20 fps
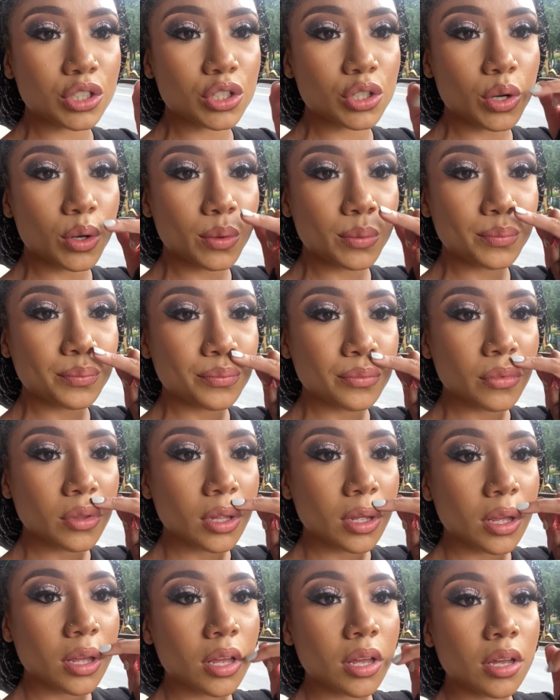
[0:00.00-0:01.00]
So
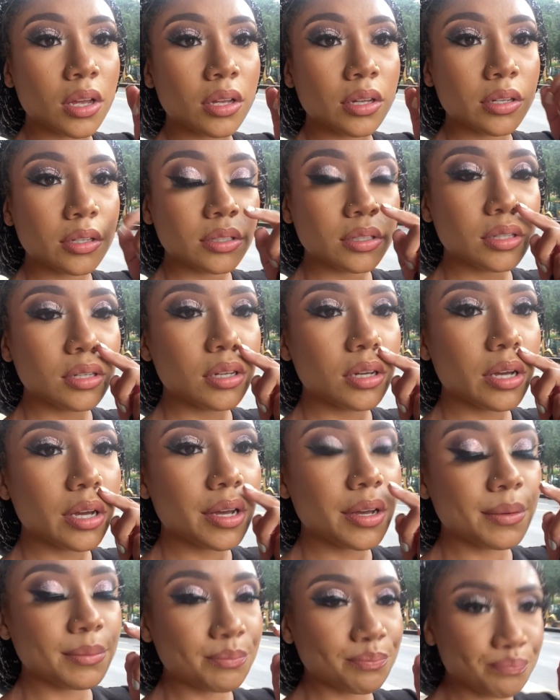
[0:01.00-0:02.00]

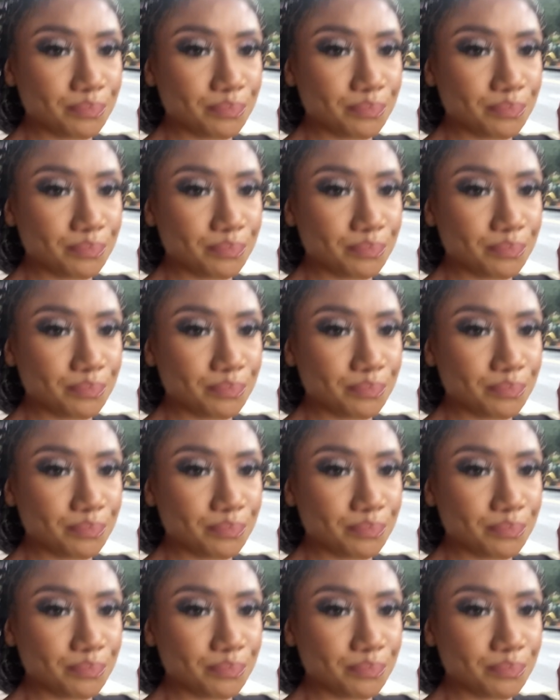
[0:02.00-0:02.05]
yeah,